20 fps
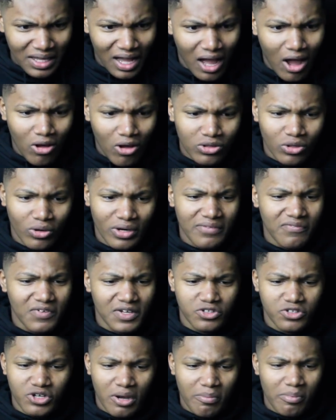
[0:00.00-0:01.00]
Oh, Lord, he
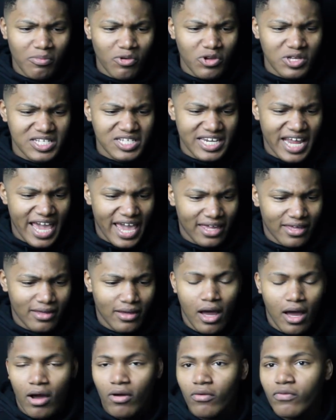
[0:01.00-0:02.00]
finna drop him on his neck.
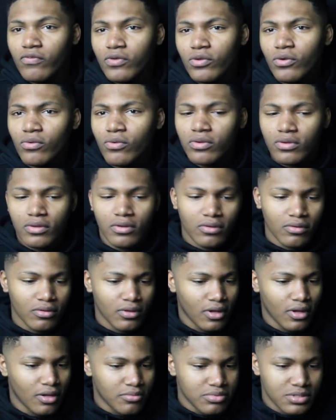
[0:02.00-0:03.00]
Oh, phew.
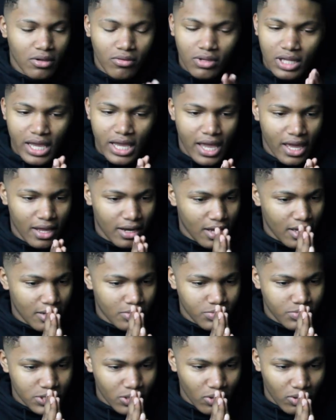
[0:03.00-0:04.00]
So glad. I
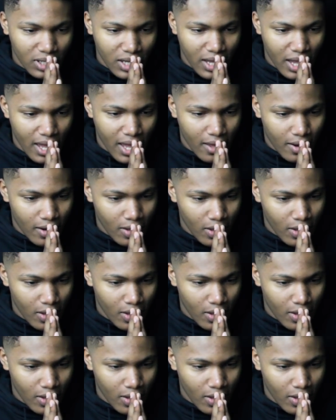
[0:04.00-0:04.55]
am so glad.